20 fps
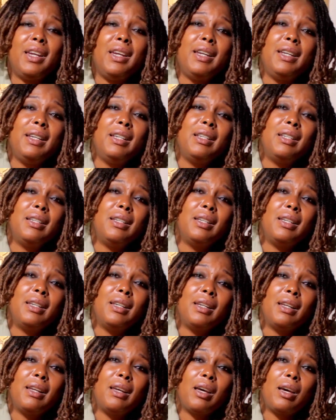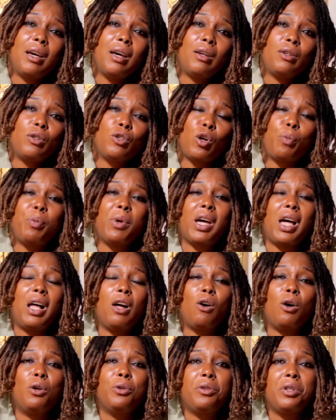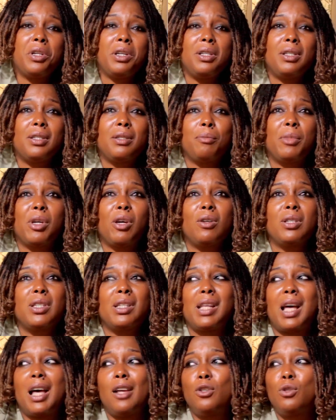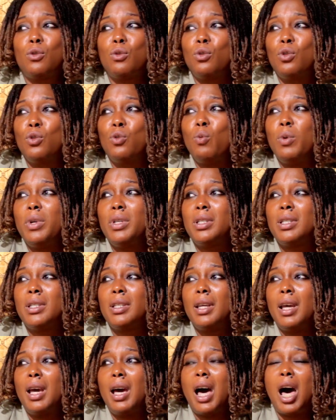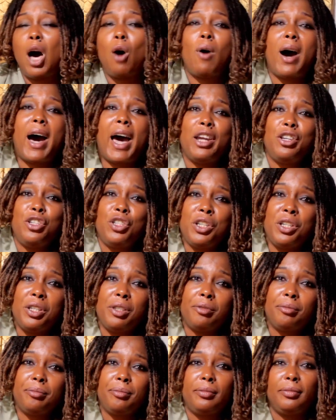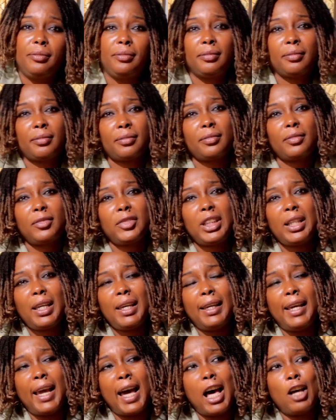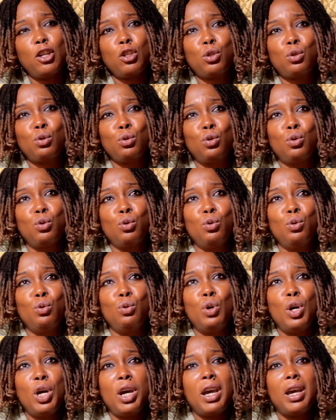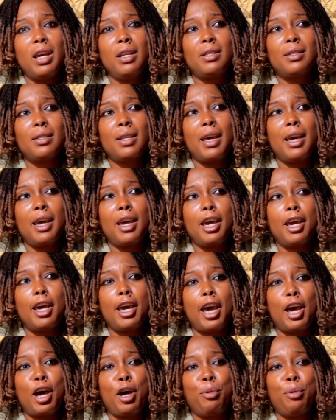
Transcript: in tropical countries because it has to do with our hygiene. It has to do, it's a